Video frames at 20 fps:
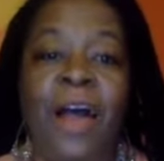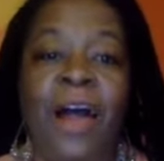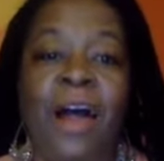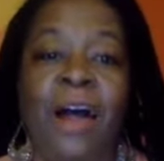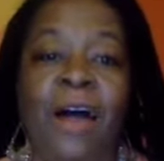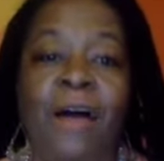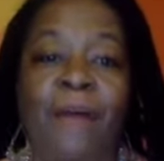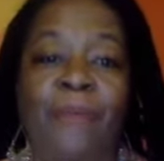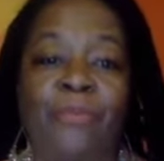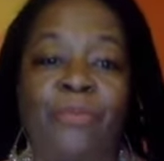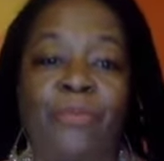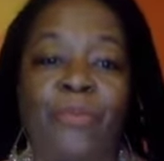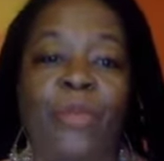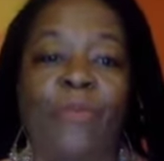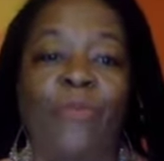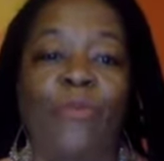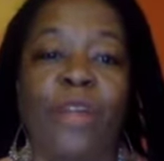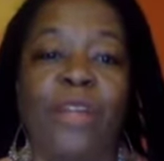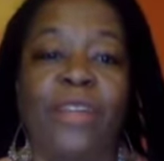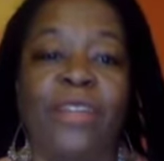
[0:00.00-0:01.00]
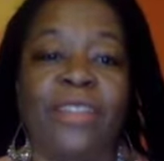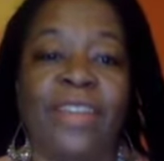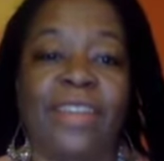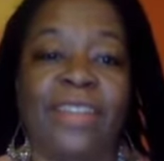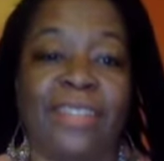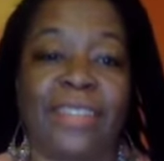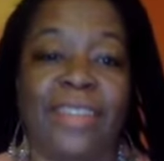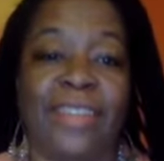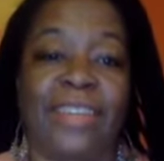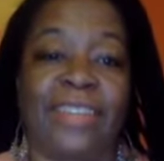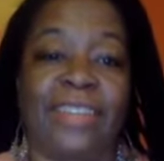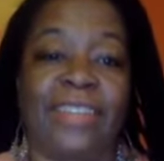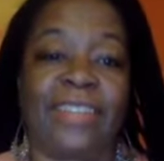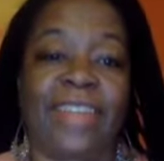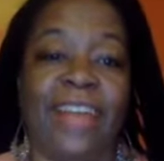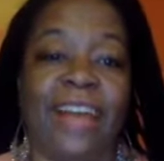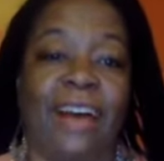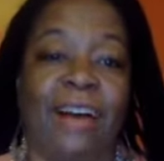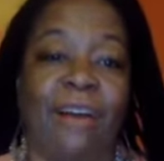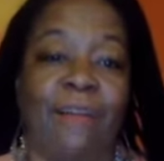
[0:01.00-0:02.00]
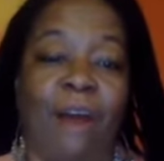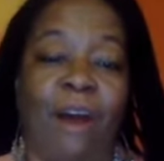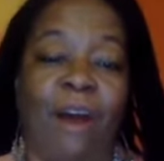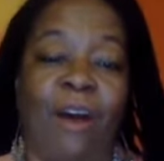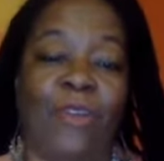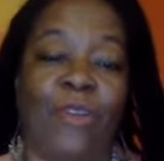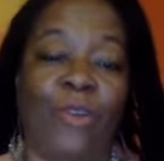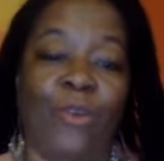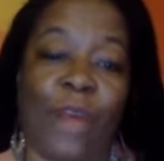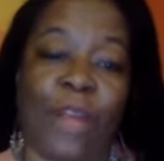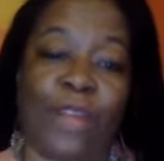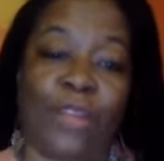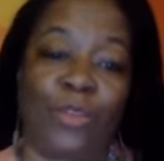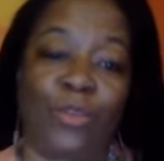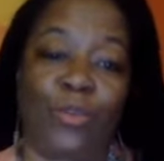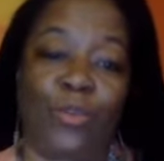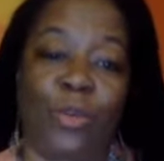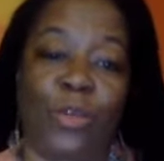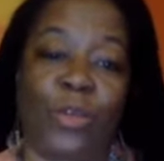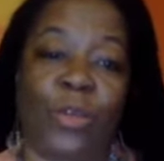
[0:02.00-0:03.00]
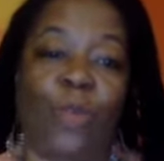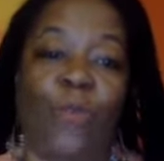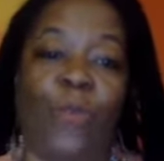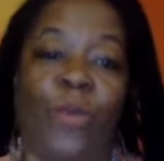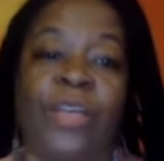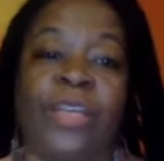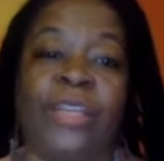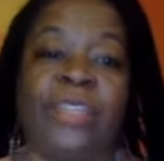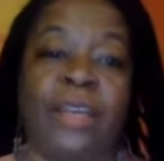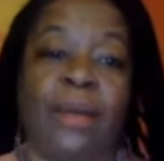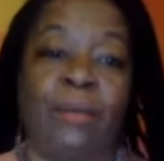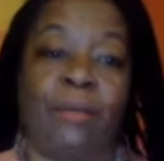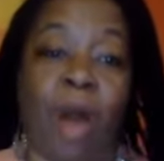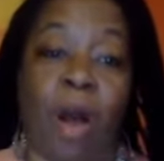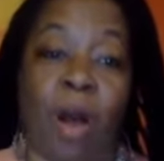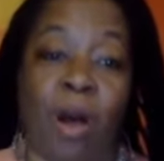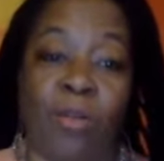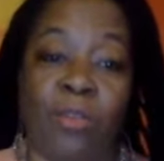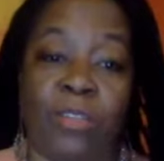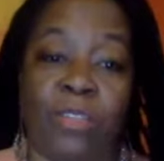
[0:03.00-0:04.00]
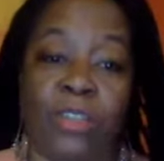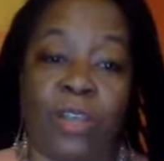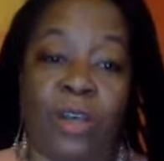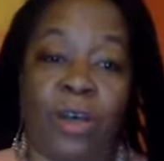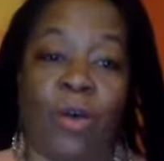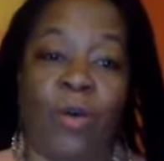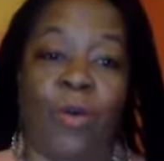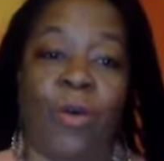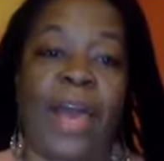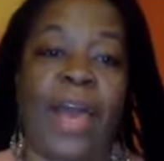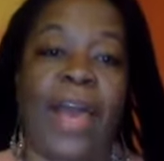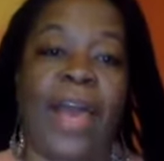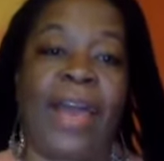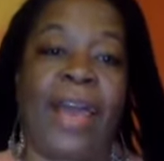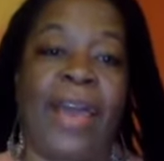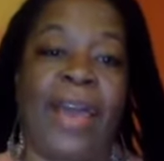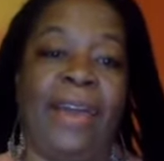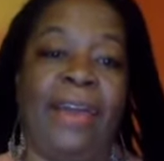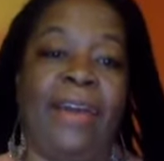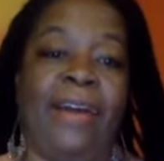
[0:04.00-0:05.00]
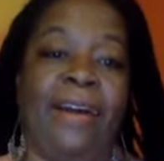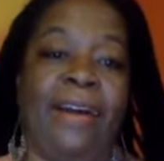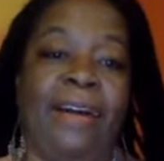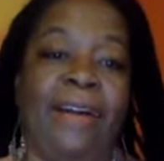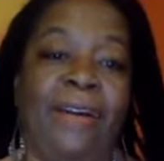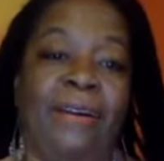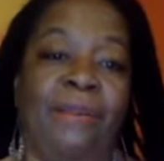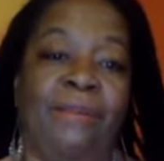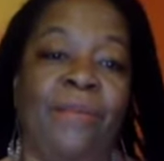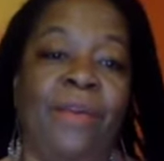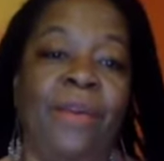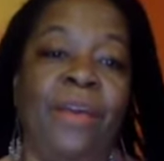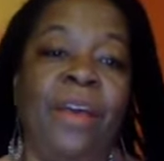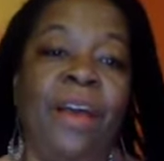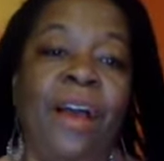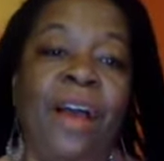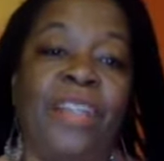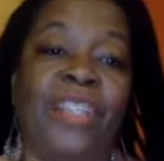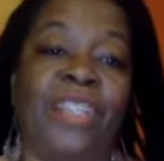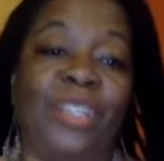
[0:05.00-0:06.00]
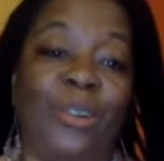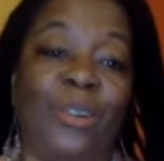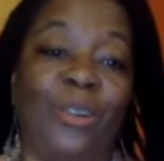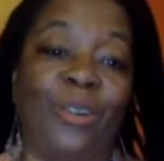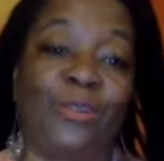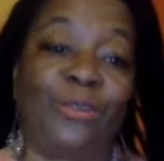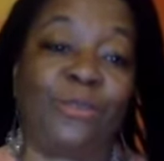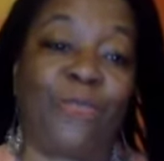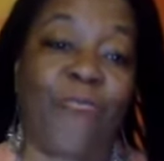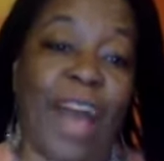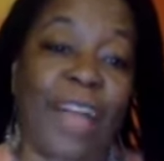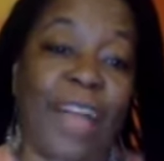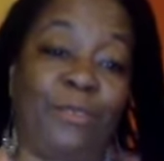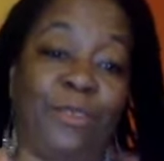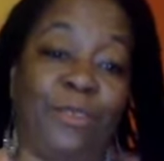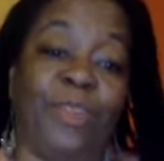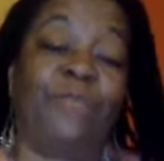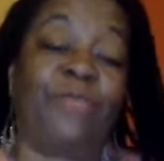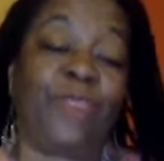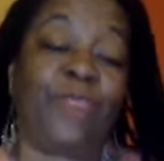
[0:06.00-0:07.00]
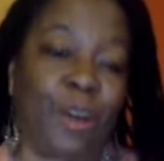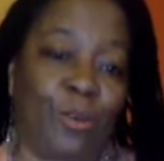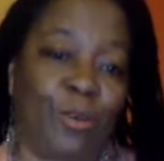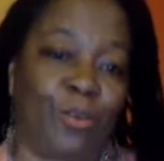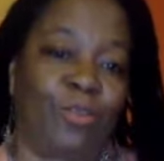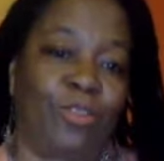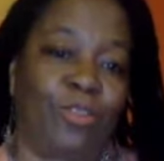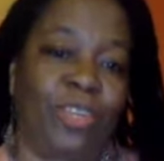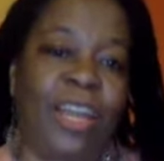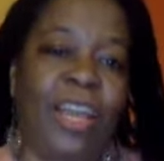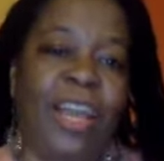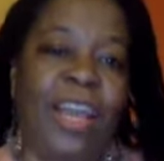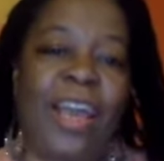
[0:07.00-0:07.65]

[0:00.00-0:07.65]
Um, mm-hmm. One of the things, um, although I do Widow Wings, I'm also a, um, a certified grief coach.